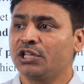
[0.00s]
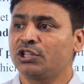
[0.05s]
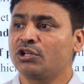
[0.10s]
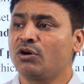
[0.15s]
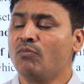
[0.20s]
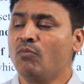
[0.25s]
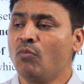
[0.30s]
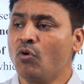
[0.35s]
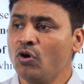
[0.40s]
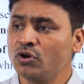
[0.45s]

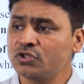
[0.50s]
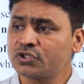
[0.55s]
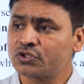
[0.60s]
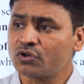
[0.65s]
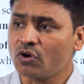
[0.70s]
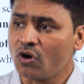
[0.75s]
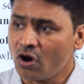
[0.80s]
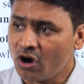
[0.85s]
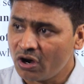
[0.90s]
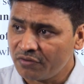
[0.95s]
Now, most
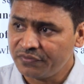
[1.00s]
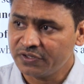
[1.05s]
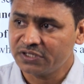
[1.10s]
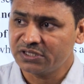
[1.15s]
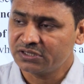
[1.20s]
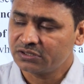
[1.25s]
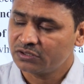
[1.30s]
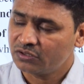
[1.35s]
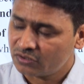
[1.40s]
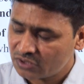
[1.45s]

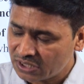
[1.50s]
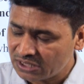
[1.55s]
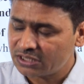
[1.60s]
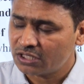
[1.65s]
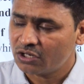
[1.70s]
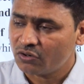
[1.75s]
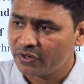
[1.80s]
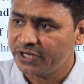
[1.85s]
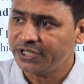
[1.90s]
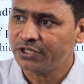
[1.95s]
often,
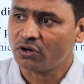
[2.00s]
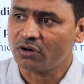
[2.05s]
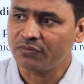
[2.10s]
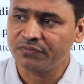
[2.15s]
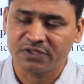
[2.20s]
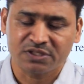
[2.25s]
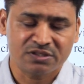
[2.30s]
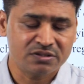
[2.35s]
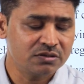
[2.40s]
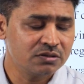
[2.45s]
rather quite
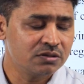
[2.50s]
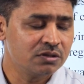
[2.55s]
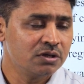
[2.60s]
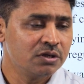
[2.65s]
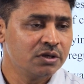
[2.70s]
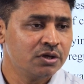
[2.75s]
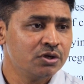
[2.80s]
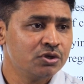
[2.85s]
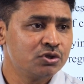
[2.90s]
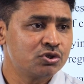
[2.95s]
often,
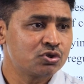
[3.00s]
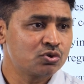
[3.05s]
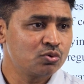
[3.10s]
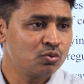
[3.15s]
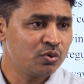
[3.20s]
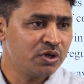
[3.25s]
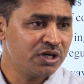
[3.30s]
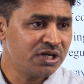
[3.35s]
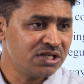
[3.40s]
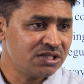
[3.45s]

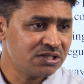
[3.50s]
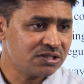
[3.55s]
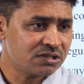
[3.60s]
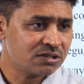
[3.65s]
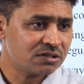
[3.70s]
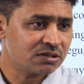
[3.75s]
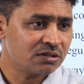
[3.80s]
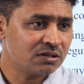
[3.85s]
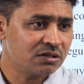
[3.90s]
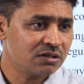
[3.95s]

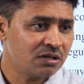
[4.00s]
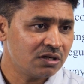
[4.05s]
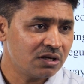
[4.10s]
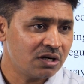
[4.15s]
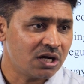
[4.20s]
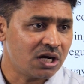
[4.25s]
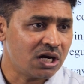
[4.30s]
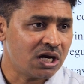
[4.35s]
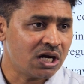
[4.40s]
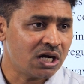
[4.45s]
students
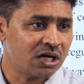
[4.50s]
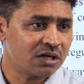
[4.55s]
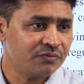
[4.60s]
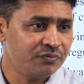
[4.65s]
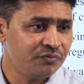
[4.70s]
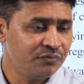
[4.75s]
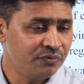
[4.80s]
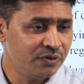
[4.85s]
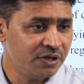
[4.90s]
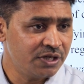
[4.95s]

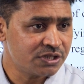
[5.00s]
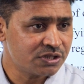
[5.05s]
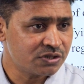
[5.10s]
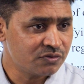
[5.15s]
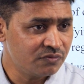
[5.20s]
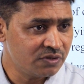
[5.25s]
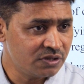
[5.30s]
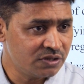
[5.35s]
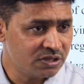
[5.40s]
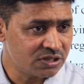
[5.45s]
are faced
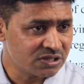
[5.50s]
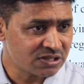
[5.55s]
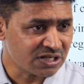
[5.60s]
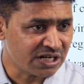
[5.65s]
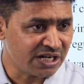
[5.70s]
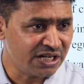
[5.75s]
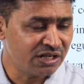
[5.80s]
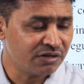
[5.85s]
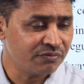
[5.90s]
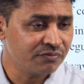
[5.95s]
with this
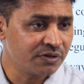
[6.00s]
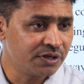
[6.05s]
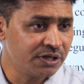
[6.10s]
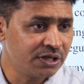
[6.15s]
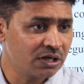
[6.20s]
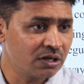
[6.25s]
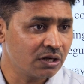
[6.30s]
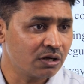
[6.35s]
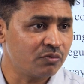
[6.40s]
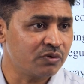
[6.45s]
kind of
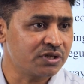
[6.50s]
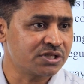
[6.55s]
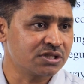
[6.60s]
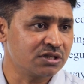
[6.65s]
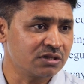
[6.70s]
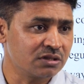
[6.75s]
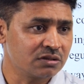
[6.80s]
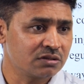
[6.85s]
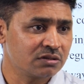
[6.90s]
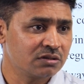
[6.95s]
critical
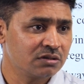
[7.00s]
question.